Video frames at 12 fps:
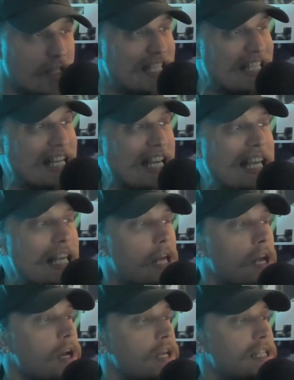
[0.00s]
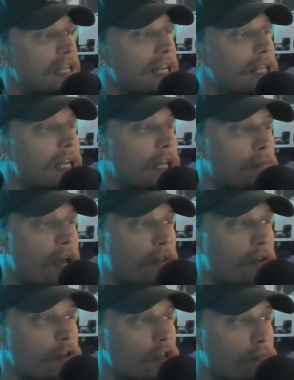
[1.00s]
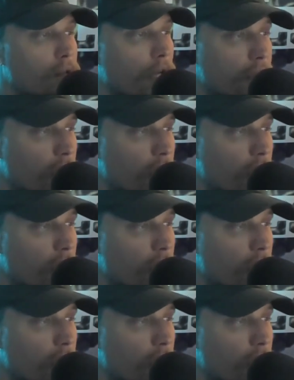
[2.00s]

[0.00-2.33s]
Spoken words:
seething, man. They're just plugged